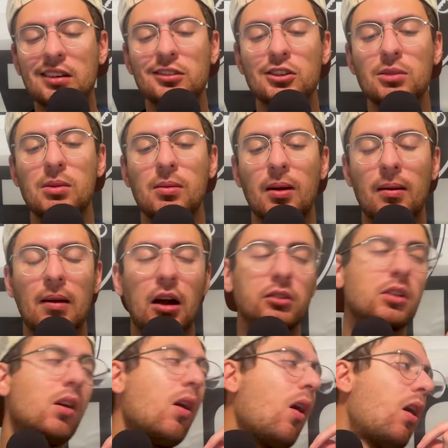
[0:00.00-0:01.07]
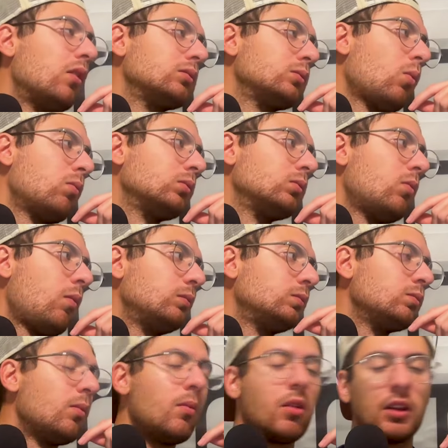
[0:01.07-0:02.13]
cube in my mouth.
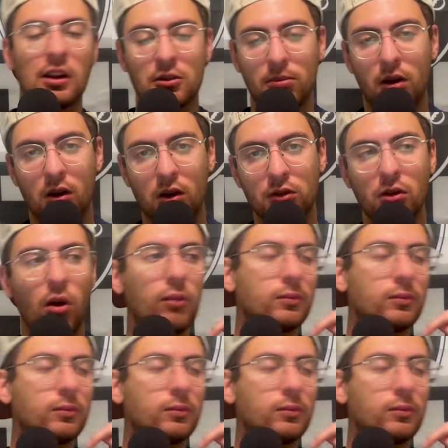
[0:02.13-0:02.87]
That's bars.